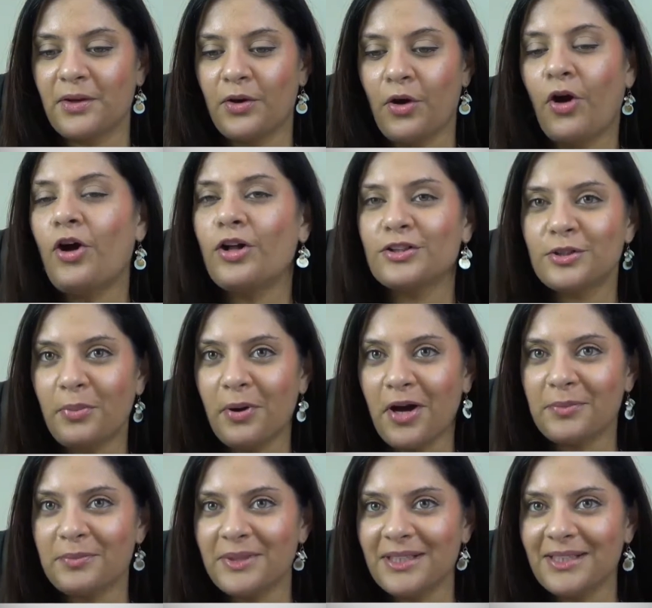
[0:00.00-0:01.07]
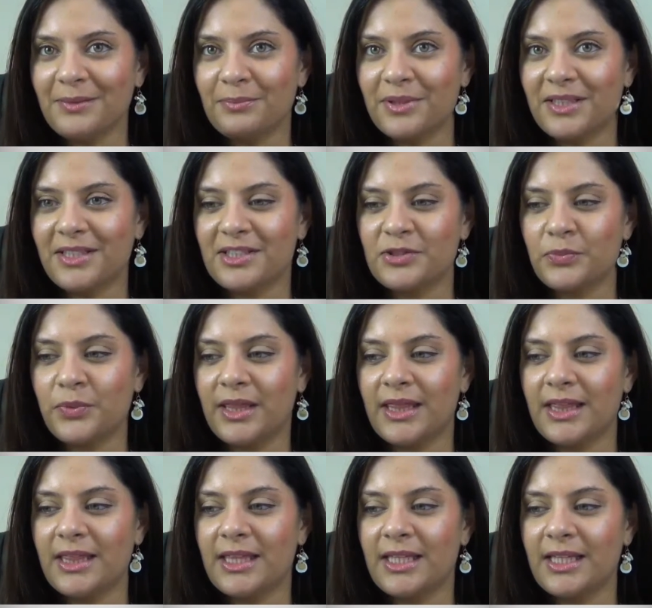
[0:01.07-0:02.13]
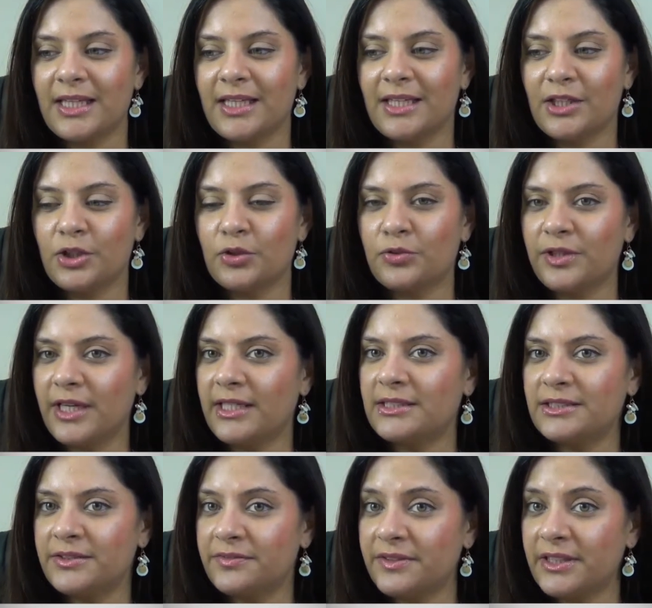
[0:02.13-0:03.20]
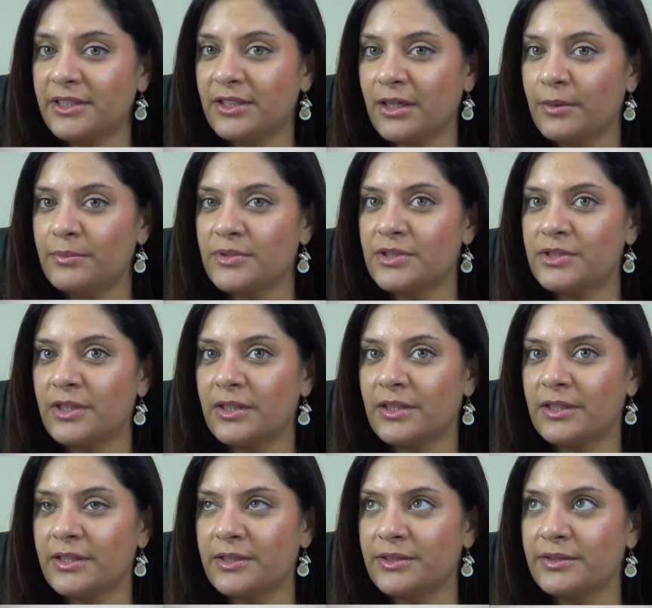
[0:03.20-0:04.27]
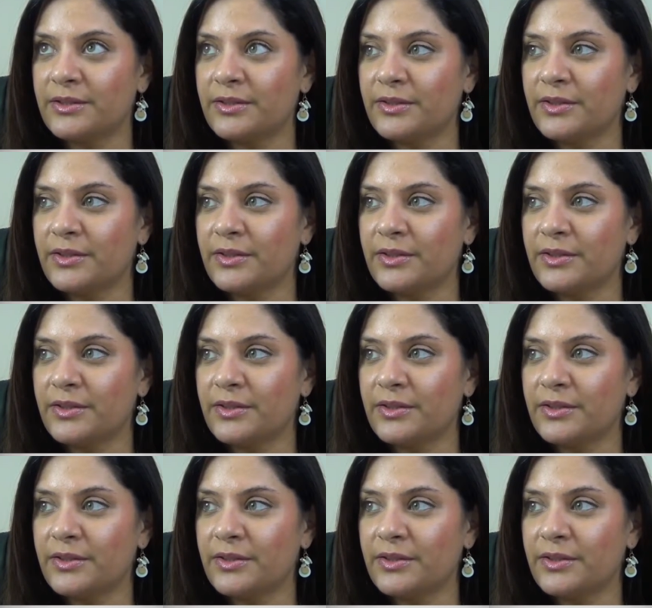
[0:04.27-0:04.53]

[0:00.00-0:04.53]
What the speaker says: called upon me, because with the creativity comes a